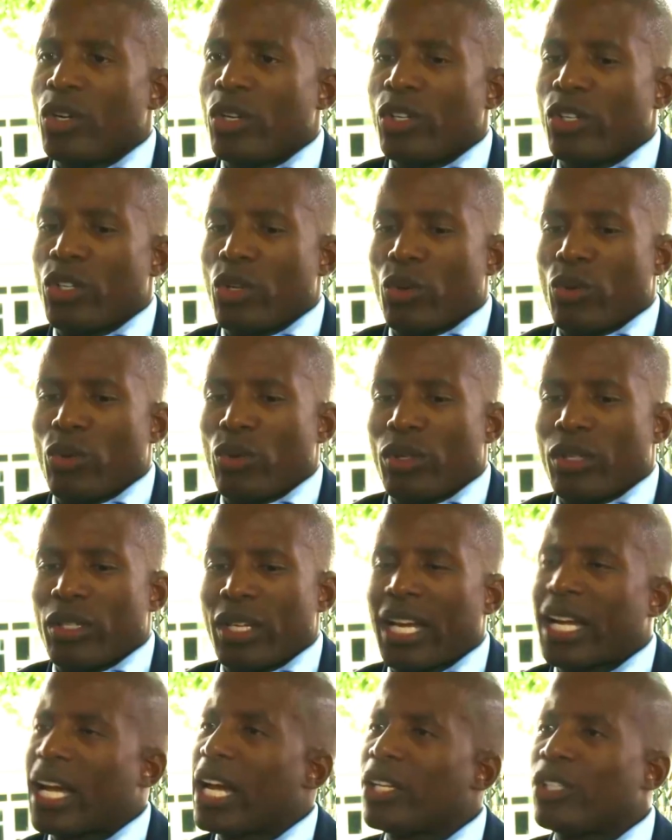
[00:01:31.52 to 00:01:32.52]
You know,
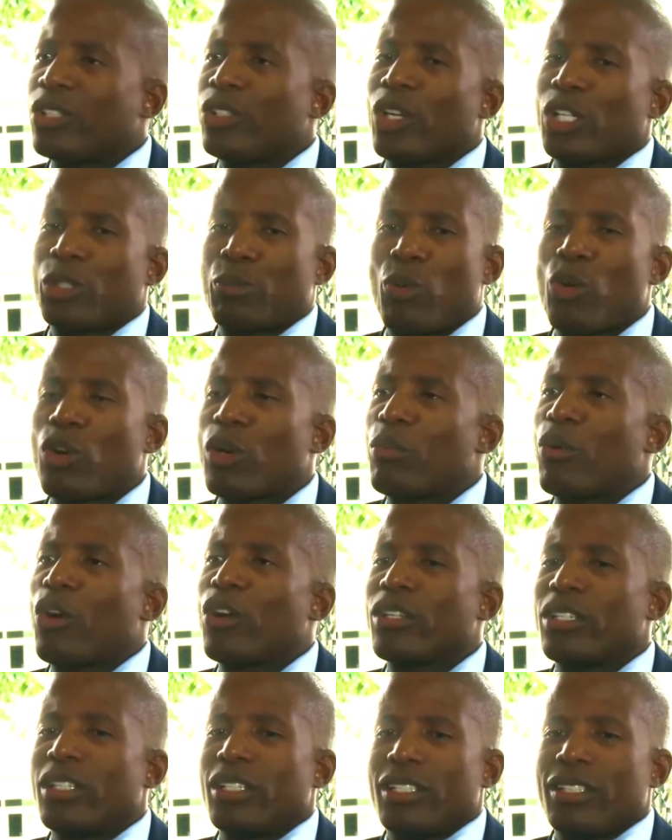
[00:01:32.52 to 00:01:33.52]
like I spoke
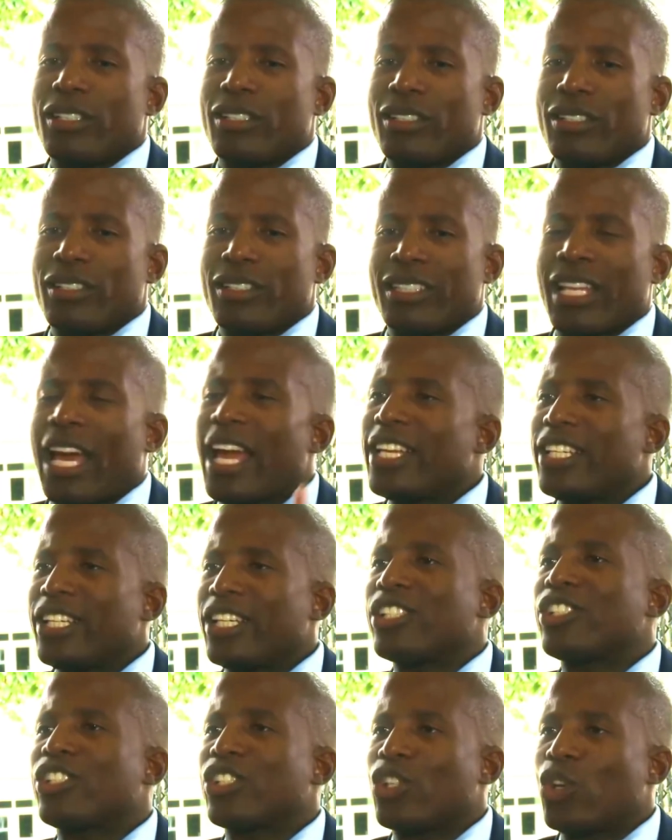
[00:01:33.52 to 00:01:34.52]
about 9
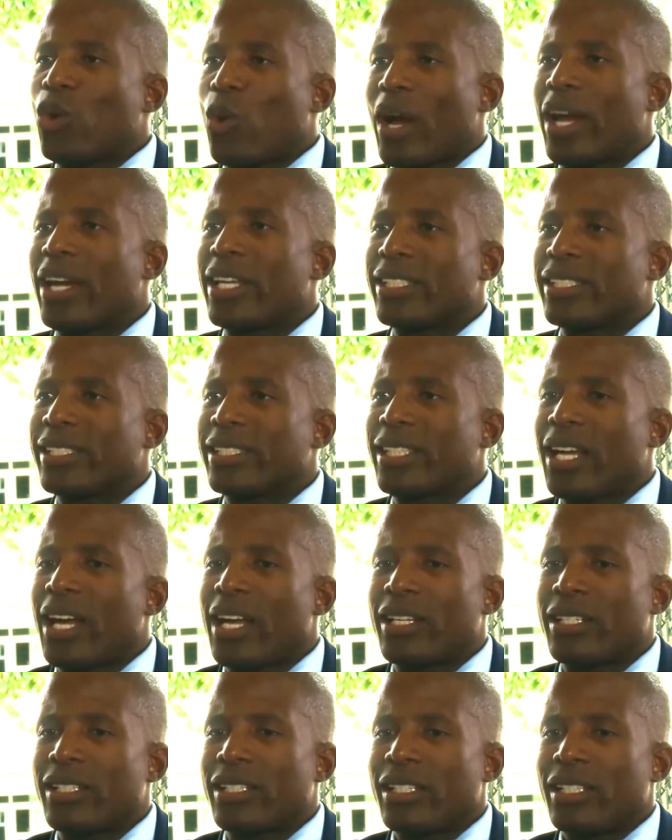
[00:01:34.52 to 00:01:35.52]
years ago, I had a
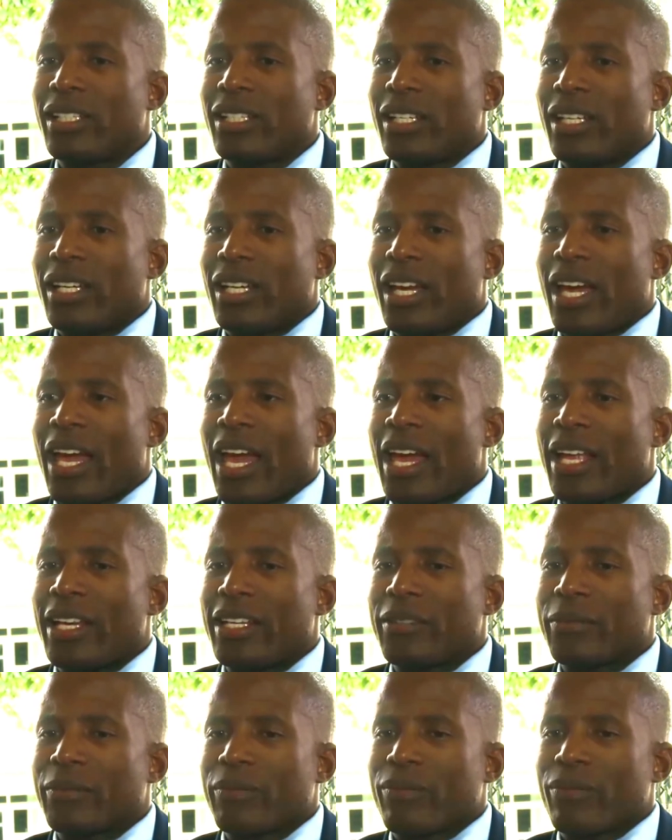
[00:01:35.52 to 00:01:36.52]
son
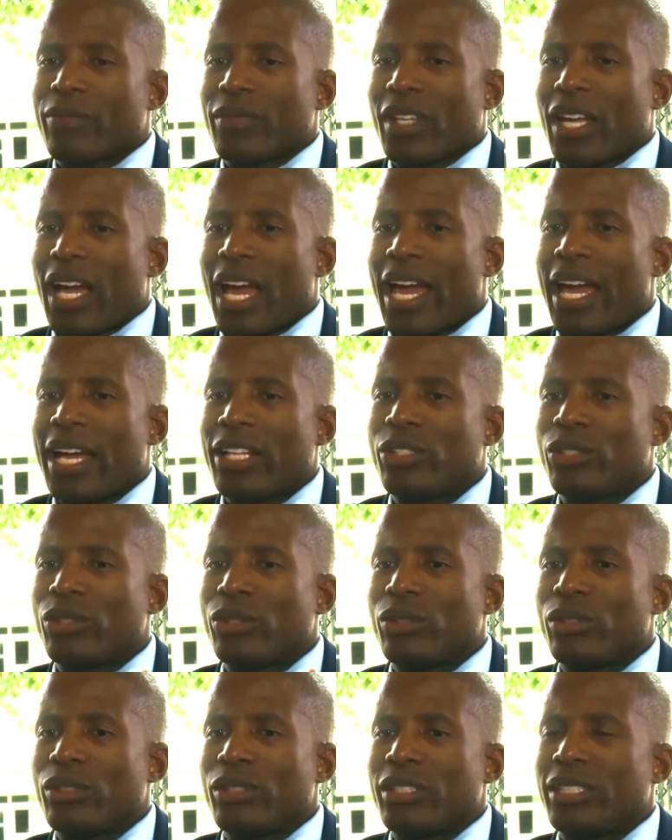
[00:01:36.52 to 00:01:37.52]
and I had
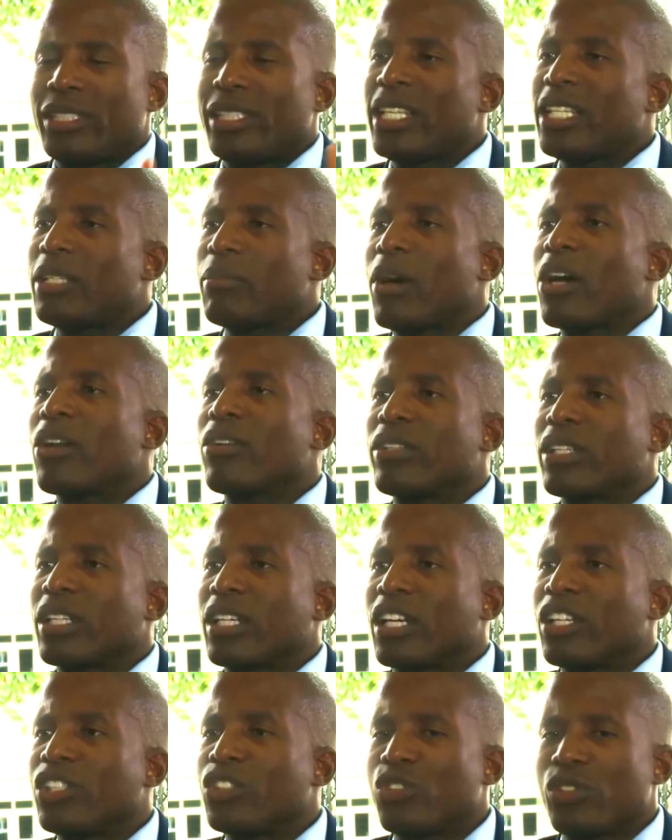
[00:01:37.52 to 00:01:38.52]
to send him out of the
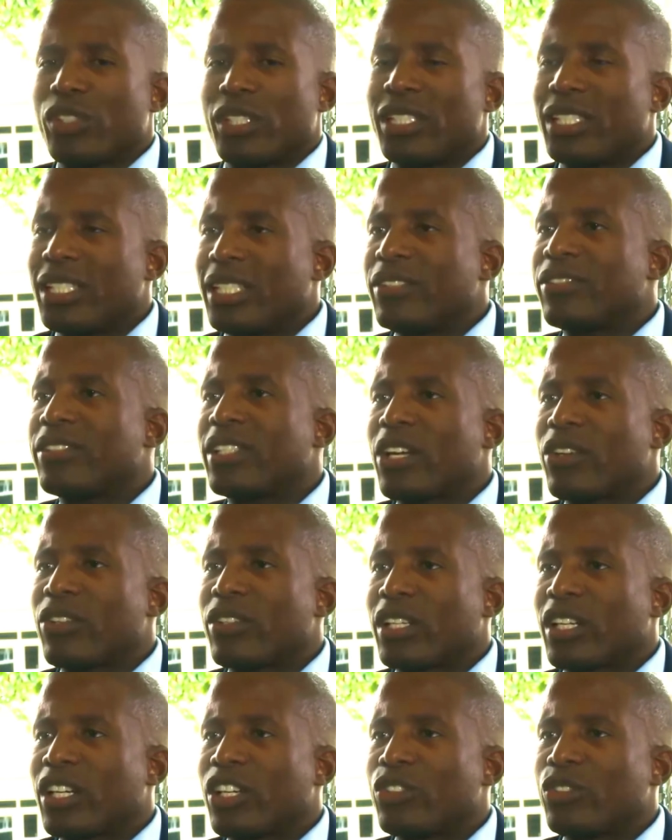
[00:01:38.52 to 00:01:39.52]
country. He lives out of
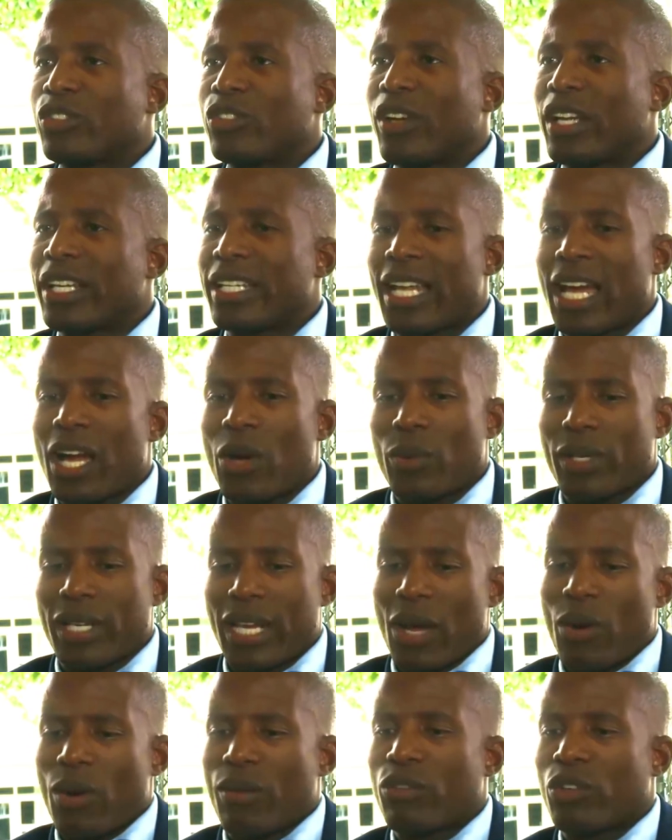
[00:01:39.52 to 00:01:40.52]
the country right now, and
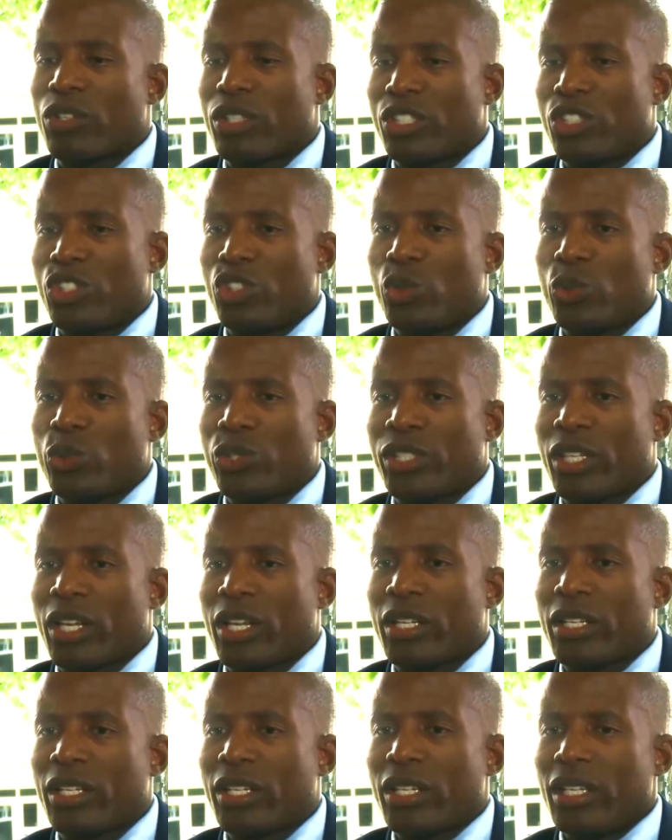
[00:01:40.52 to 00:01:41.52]
now I've got this new
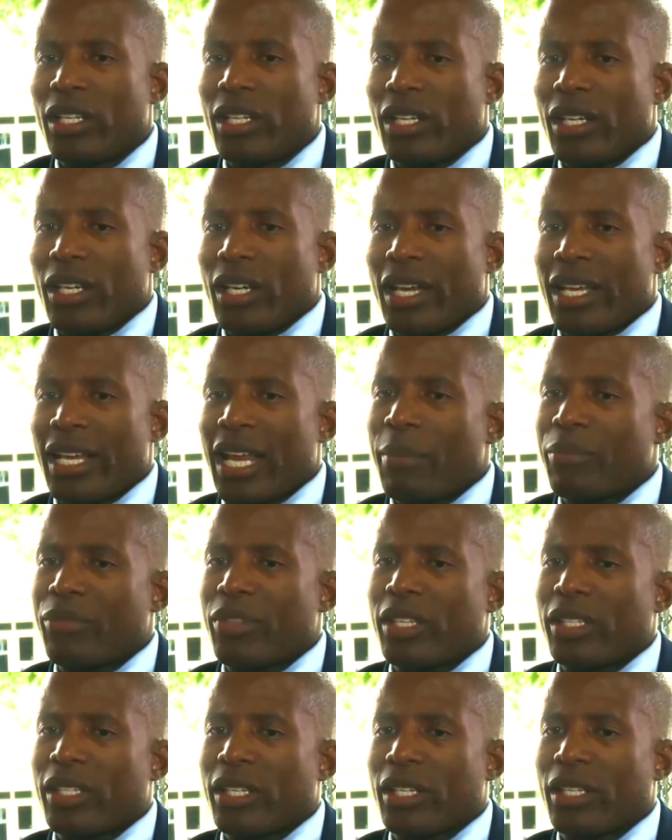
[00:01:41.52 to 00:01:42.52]
son, and I'm
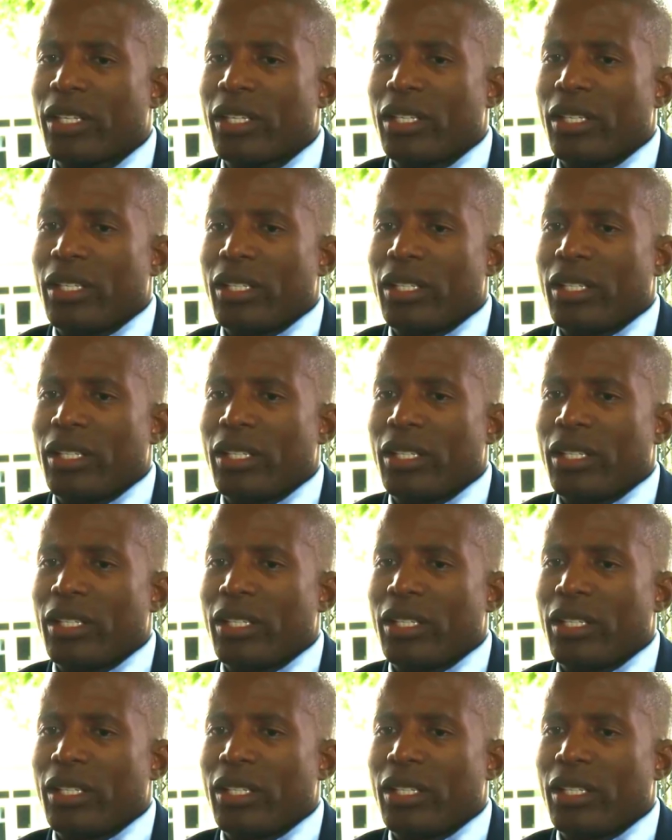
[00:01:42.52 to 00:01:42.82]
thinking,